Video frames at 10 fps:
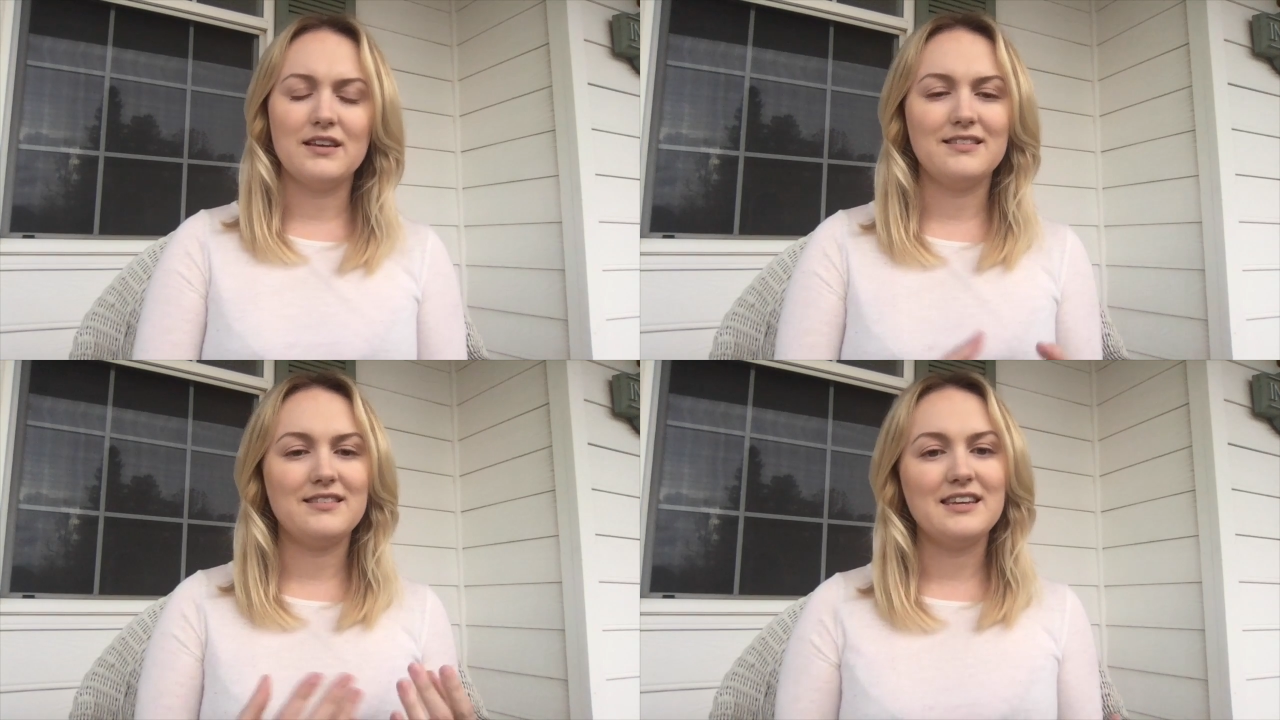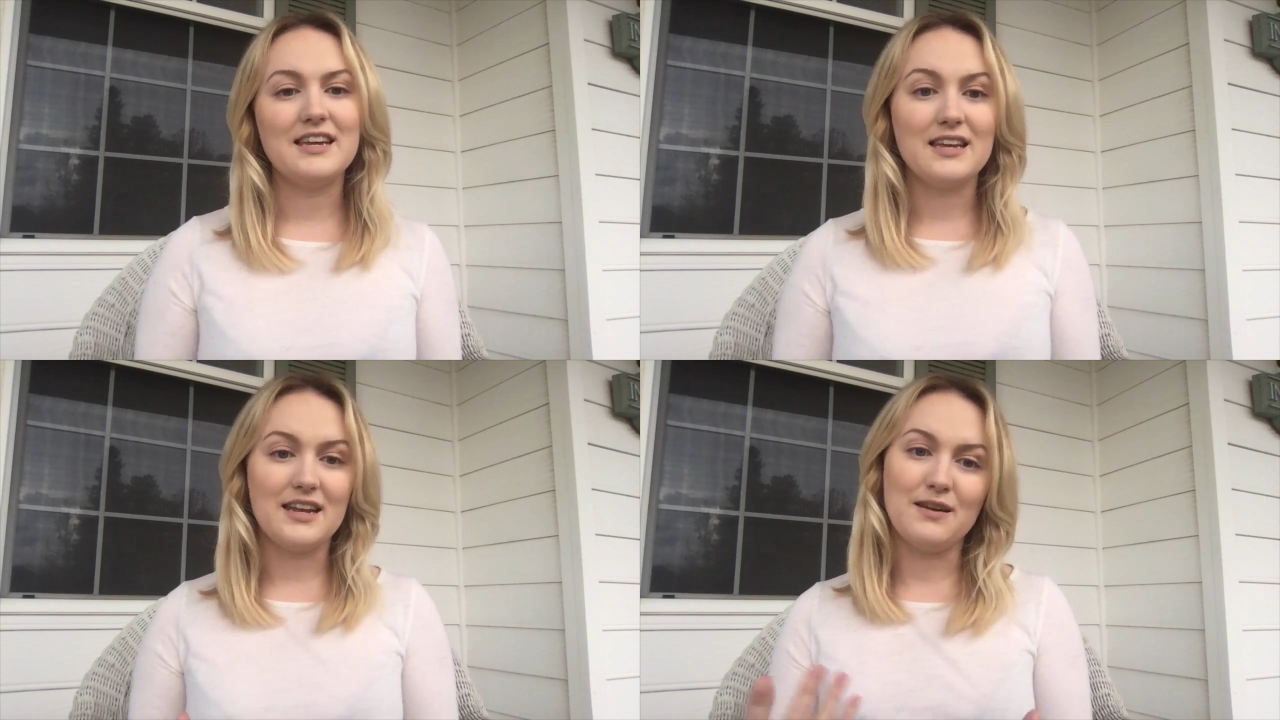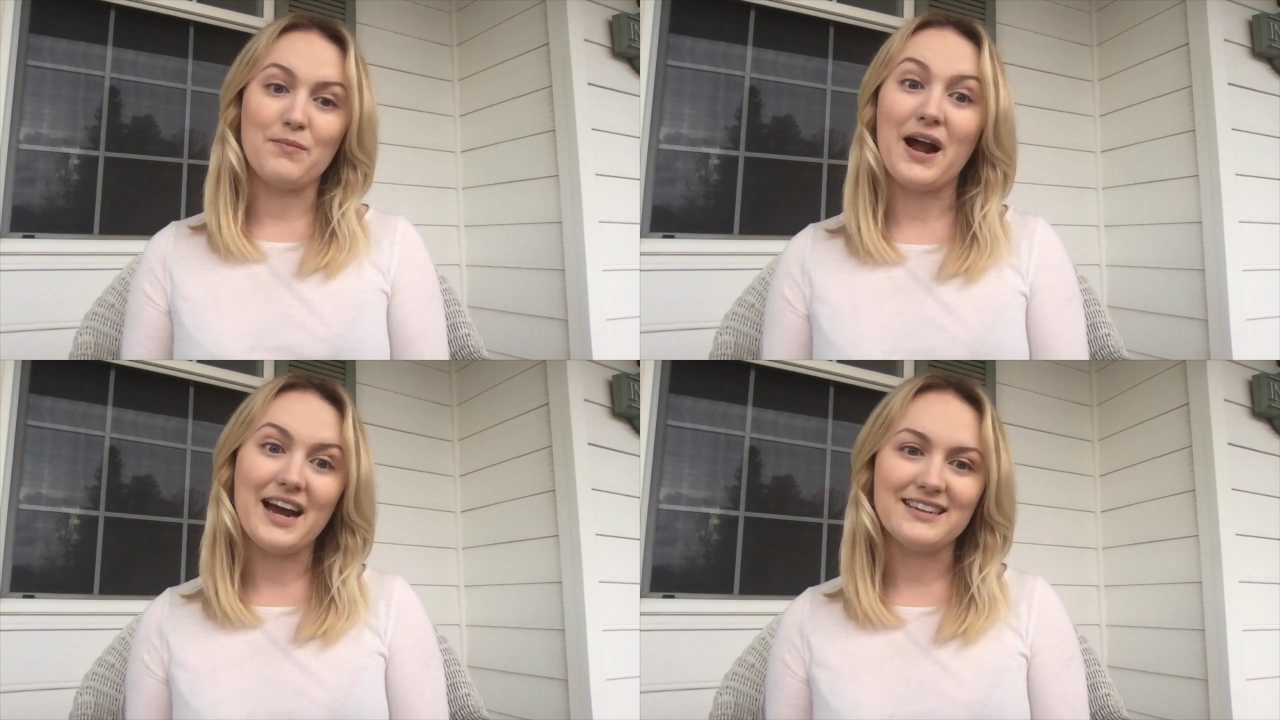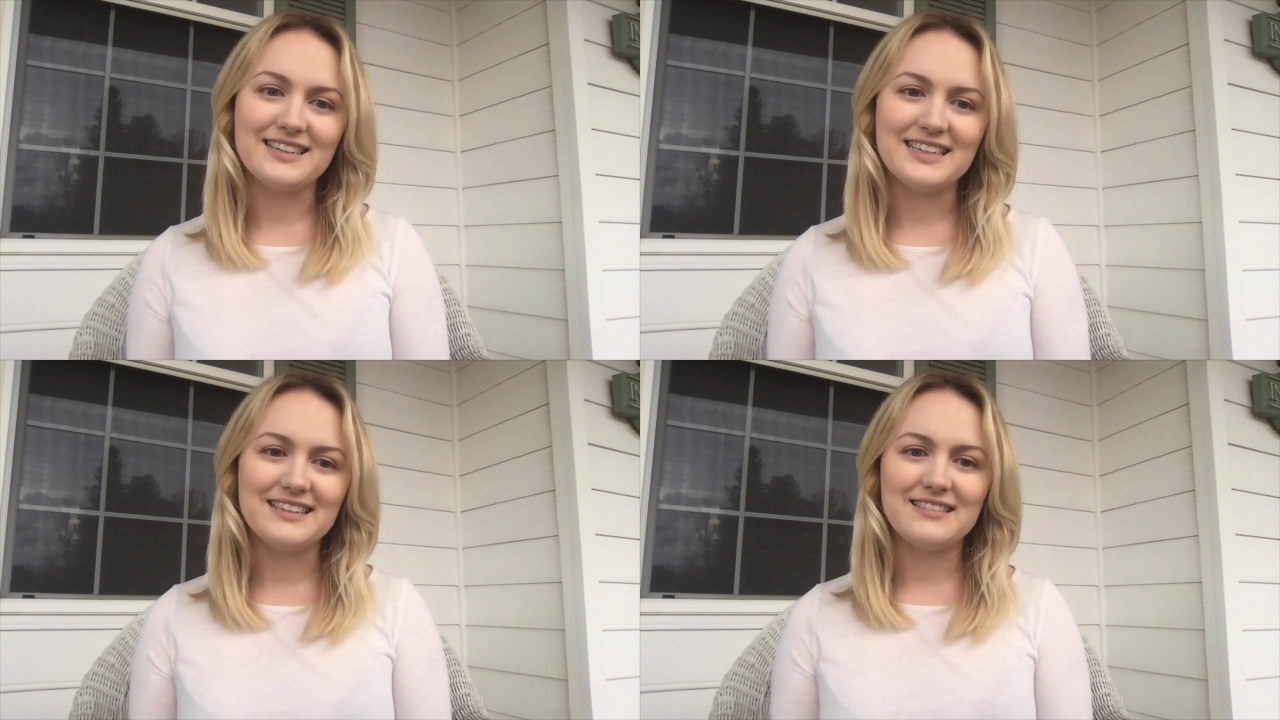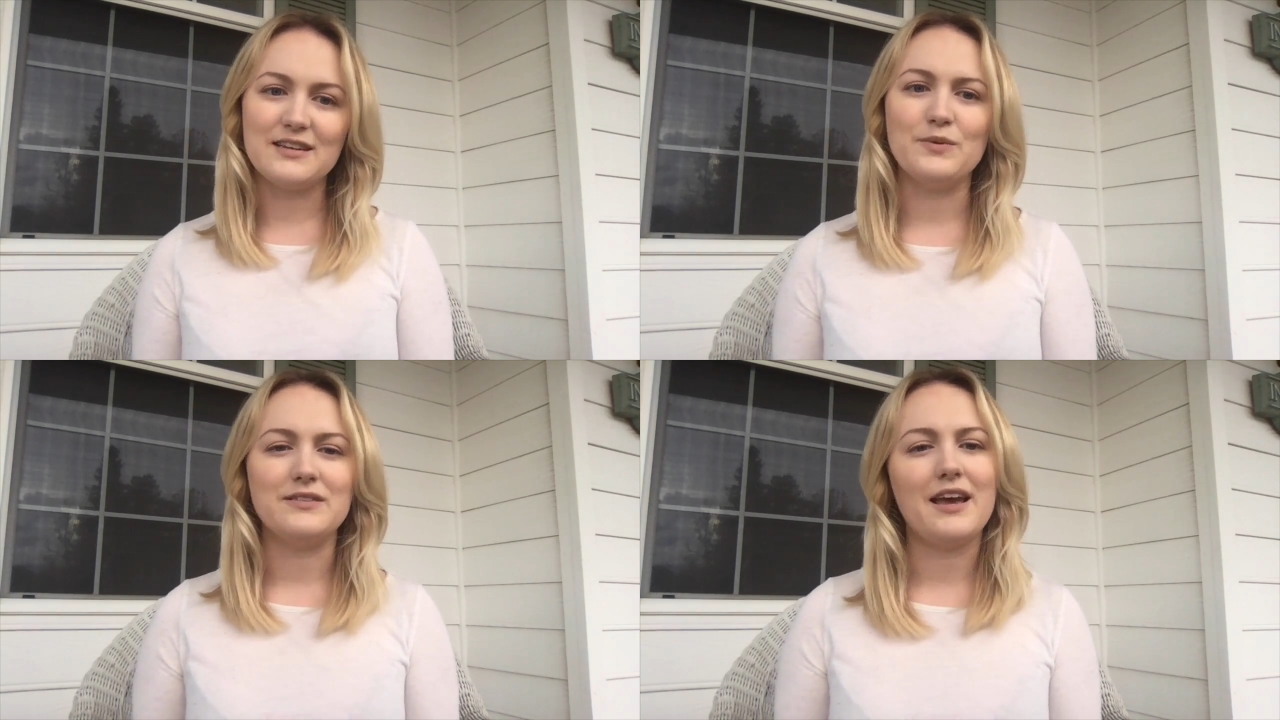seeing it in practice, it
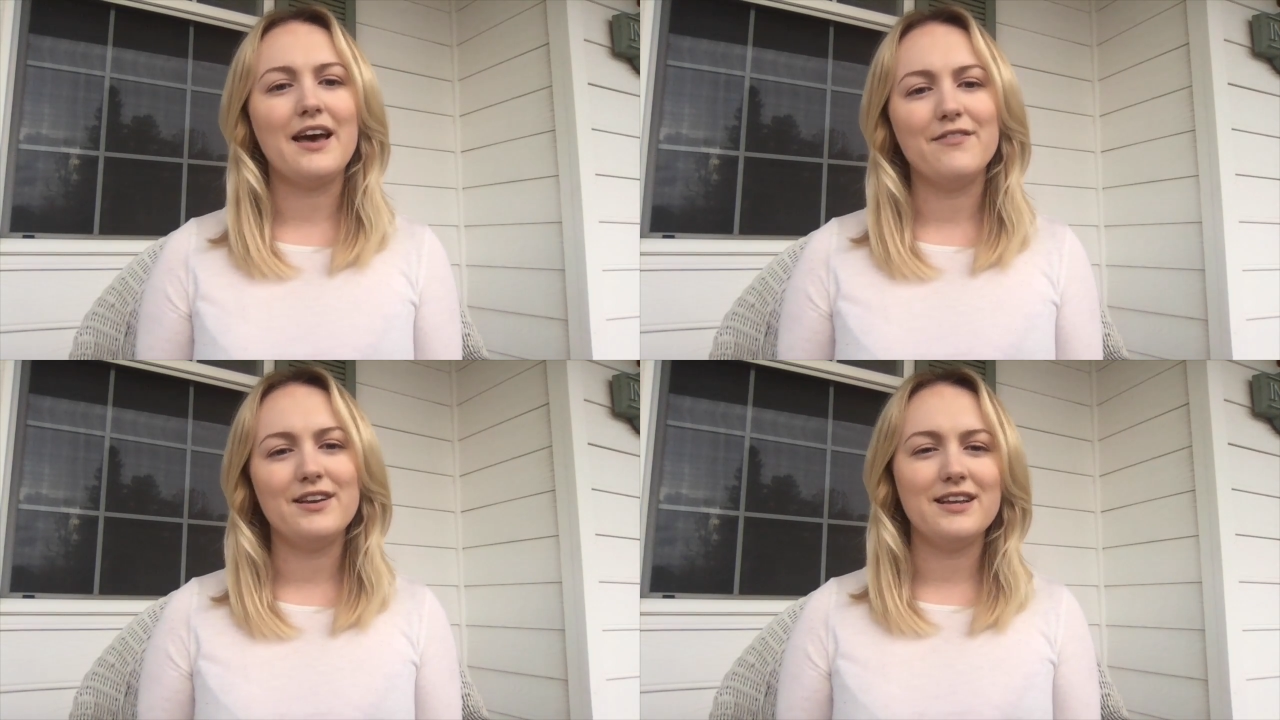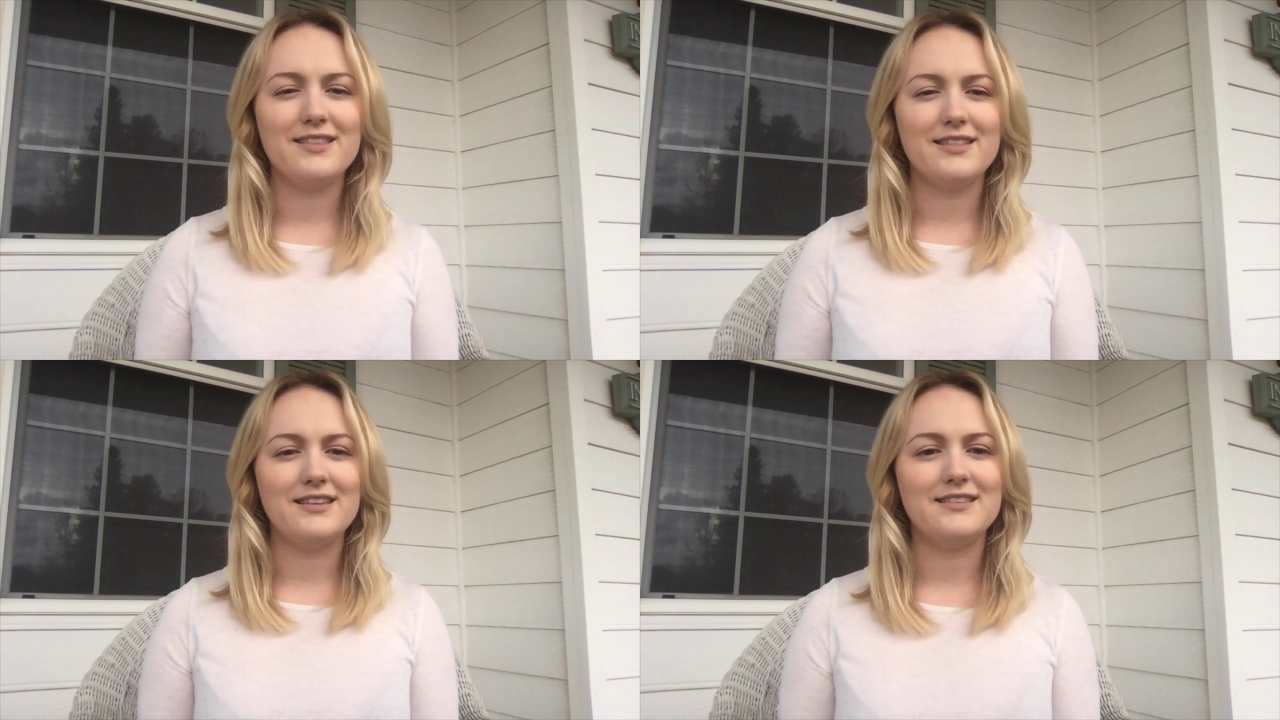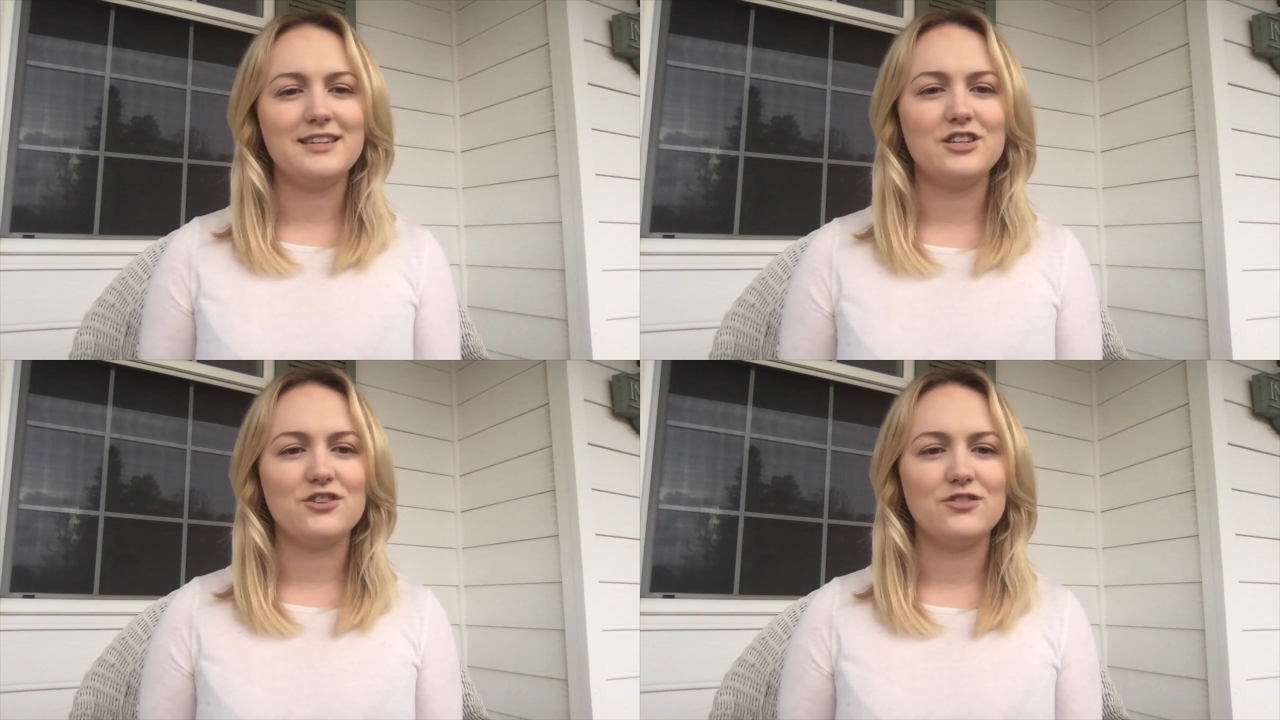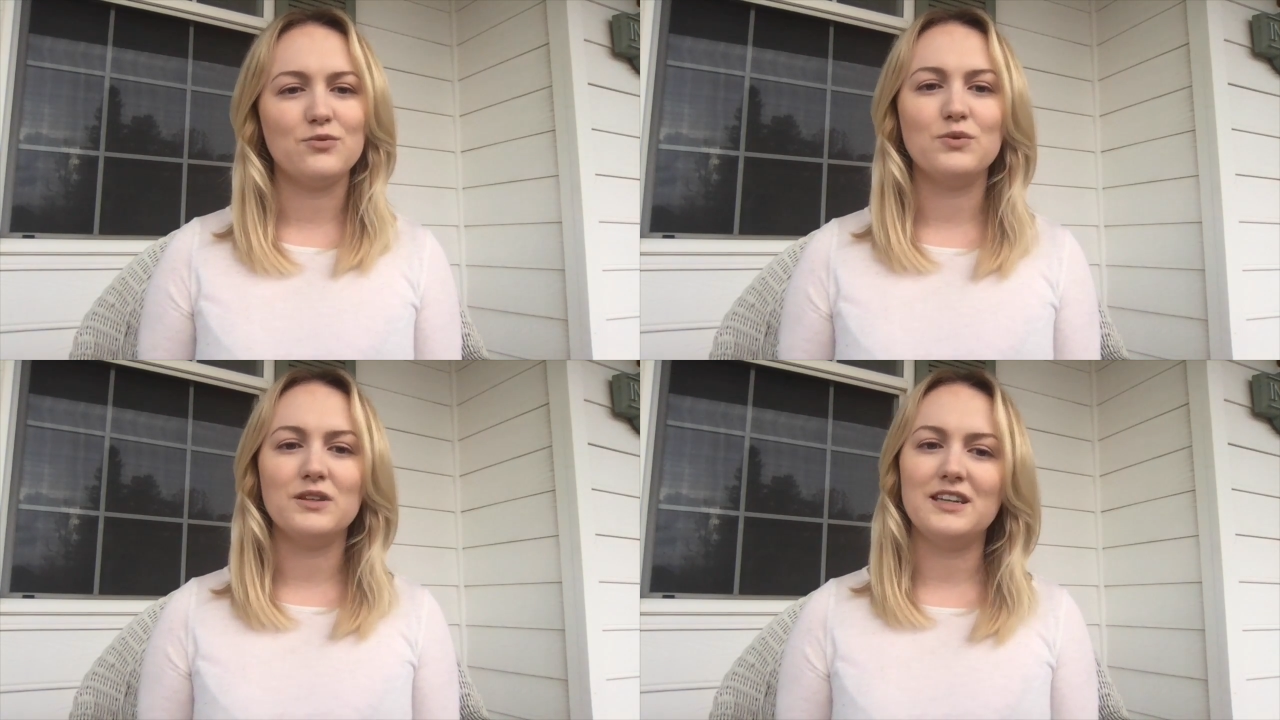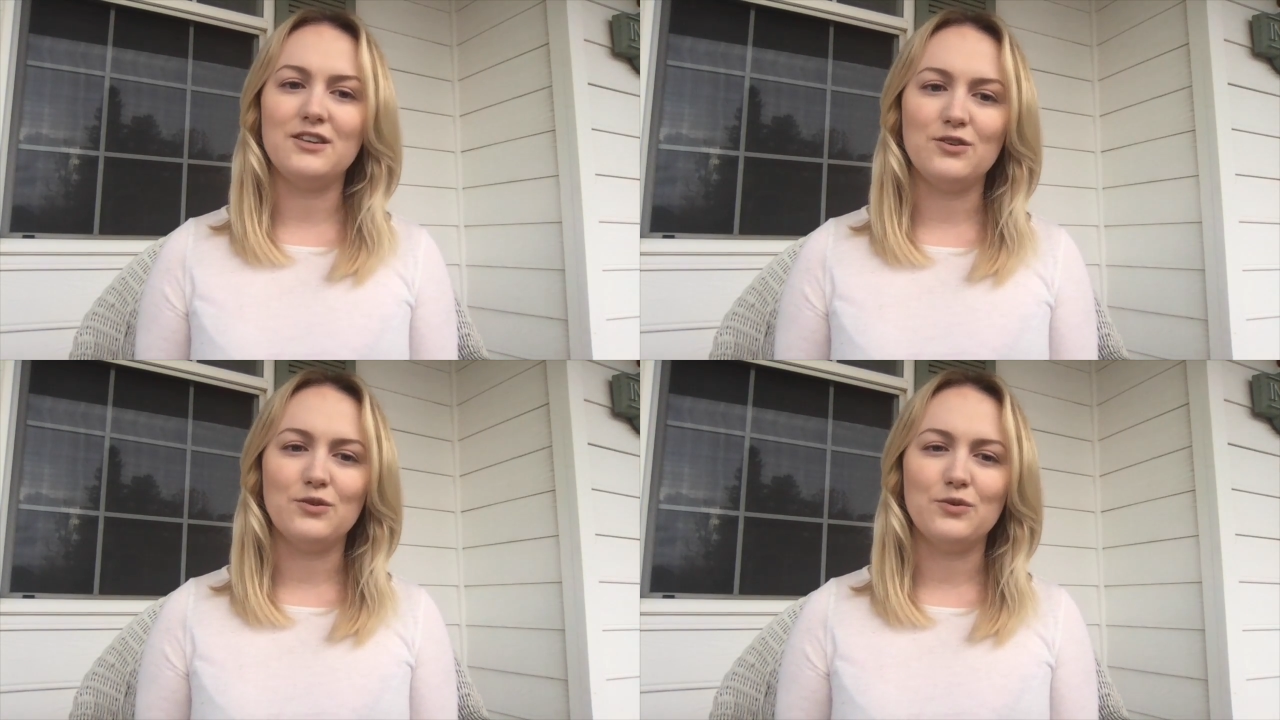was evident that these teachers really
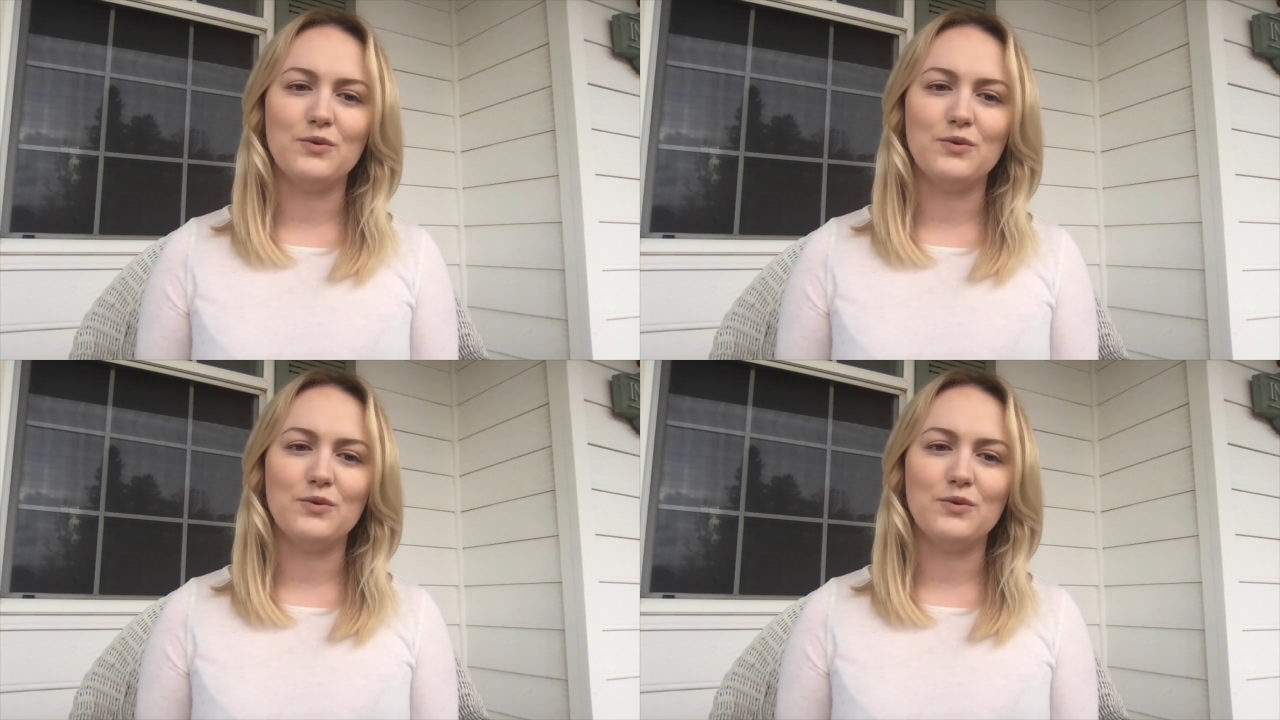knew